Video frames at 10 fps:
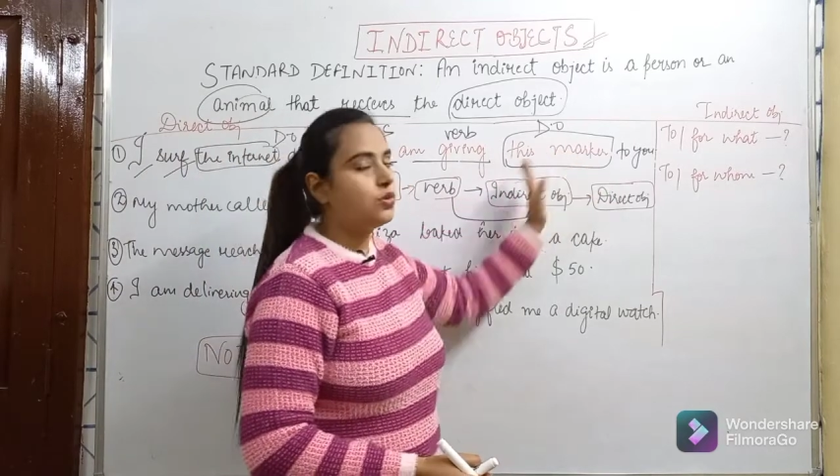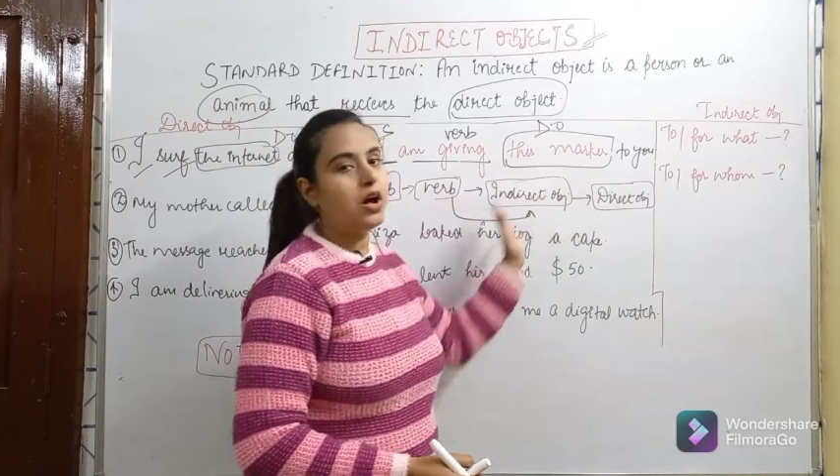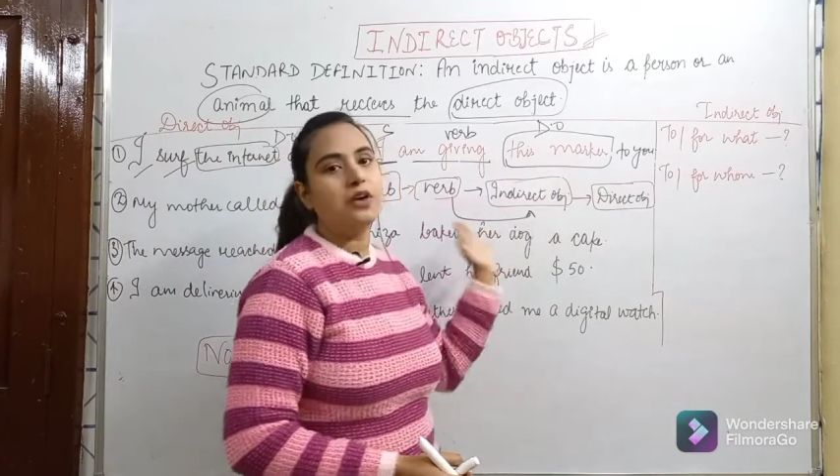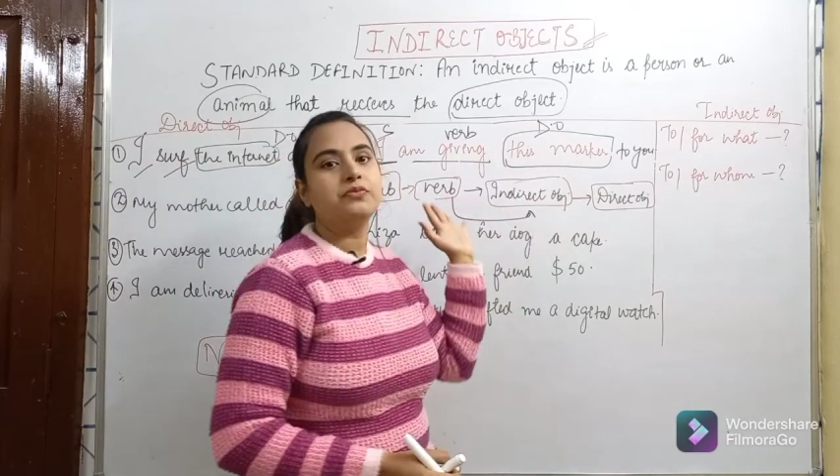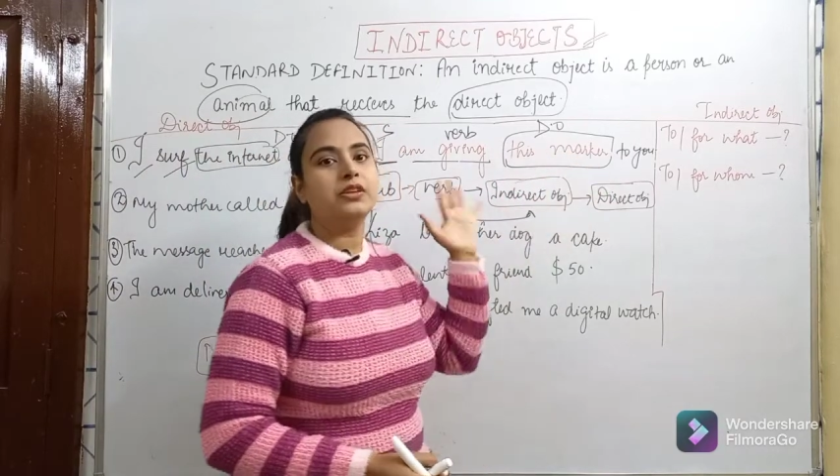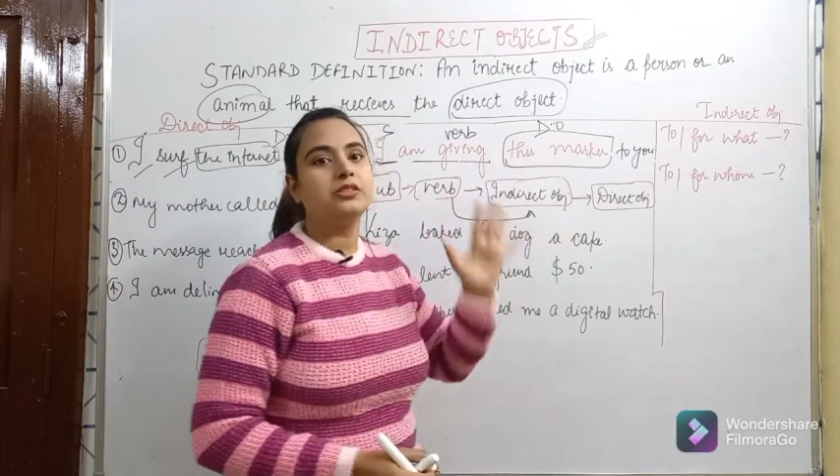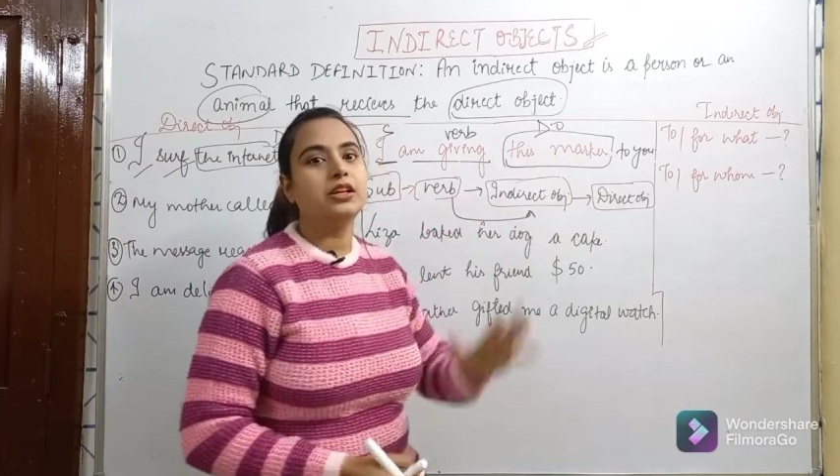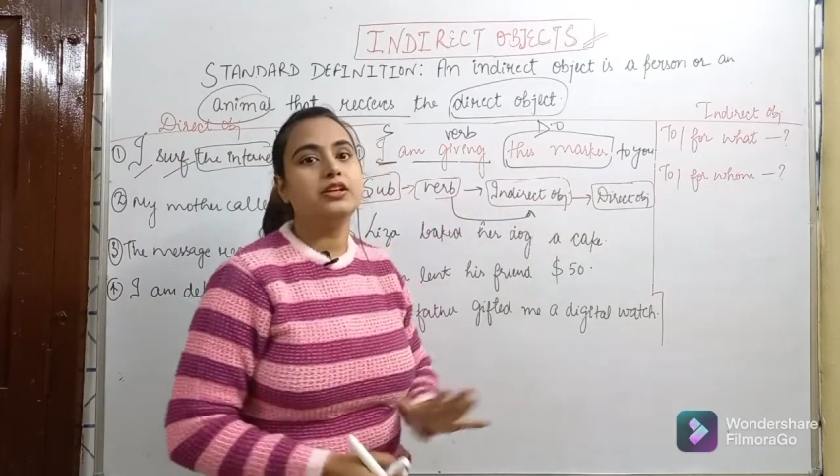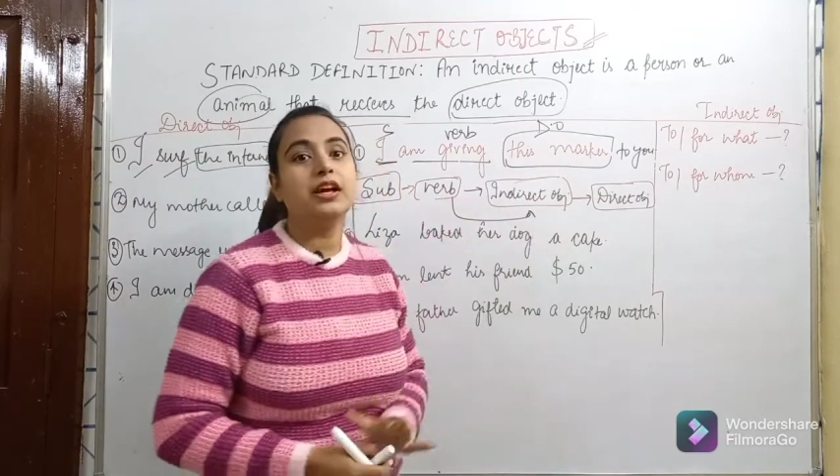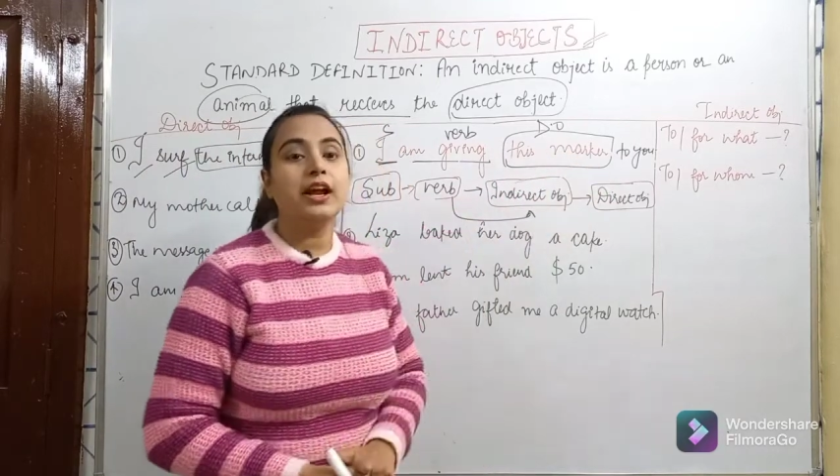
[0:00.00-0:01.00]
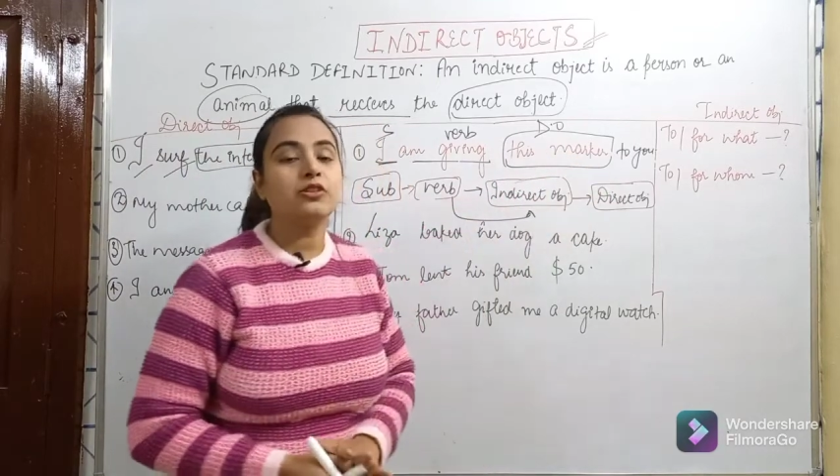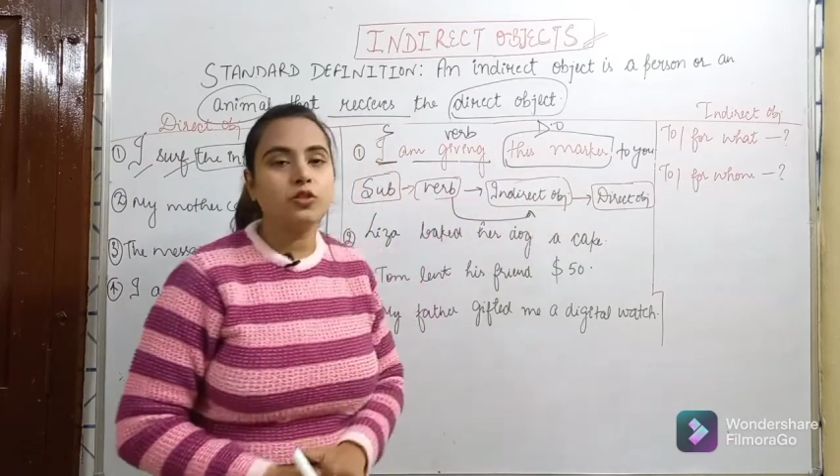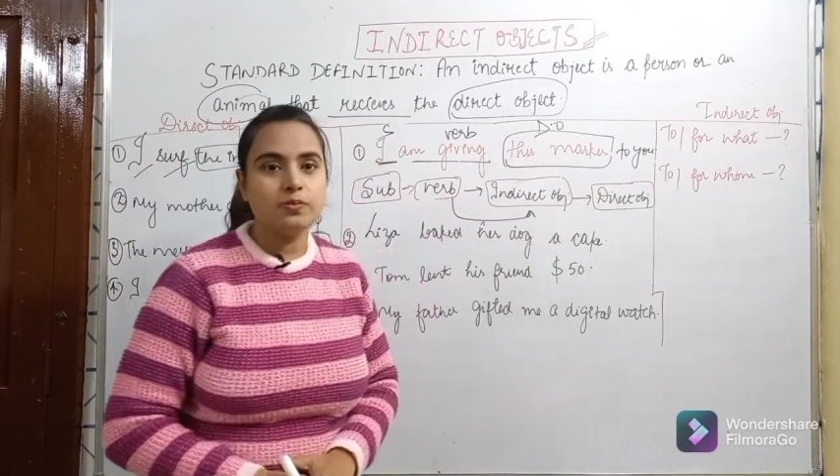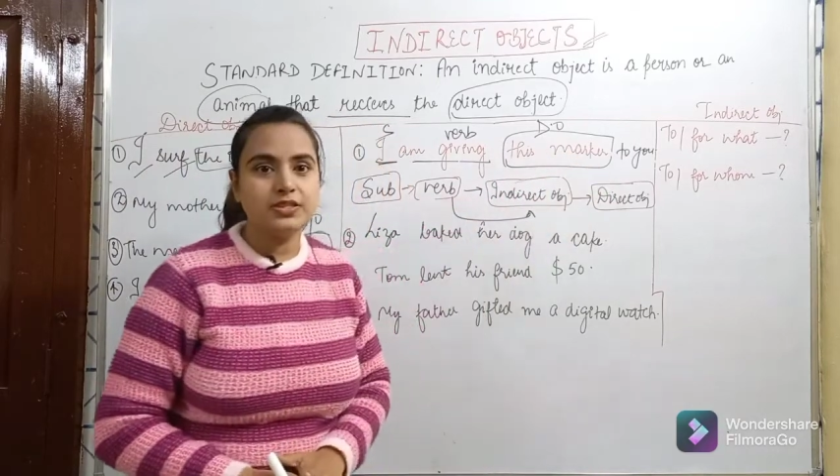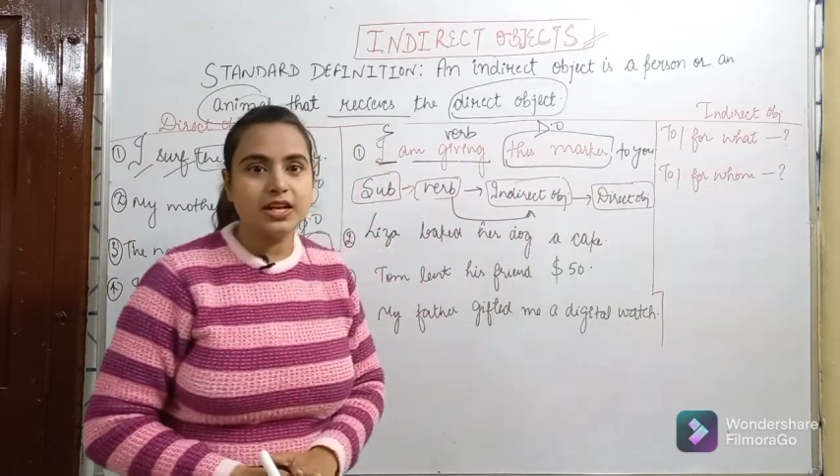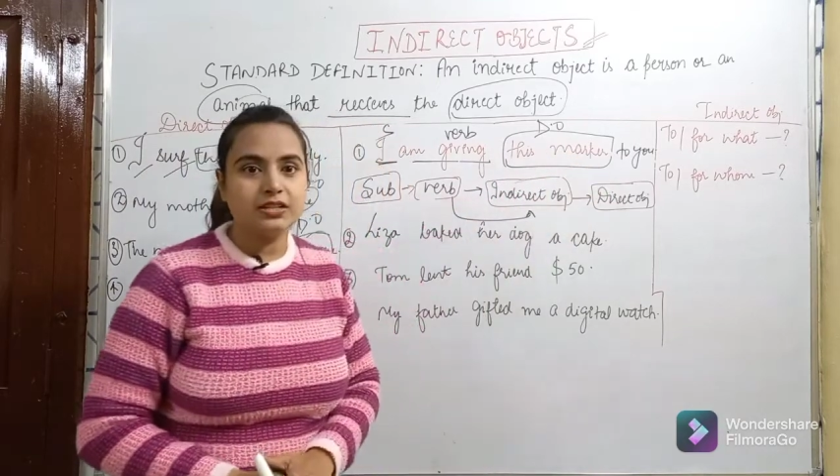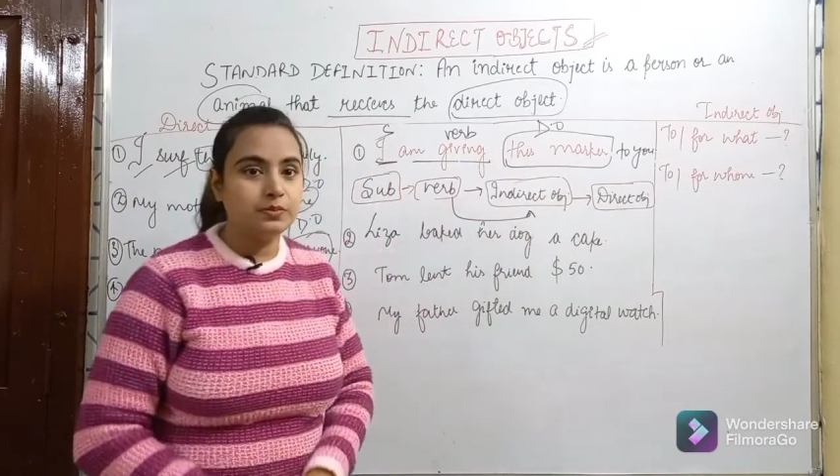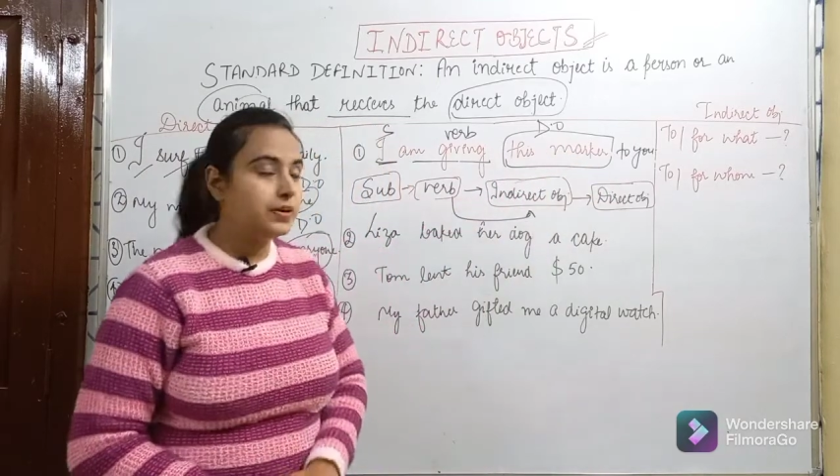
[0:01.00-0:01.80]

or after the direct object,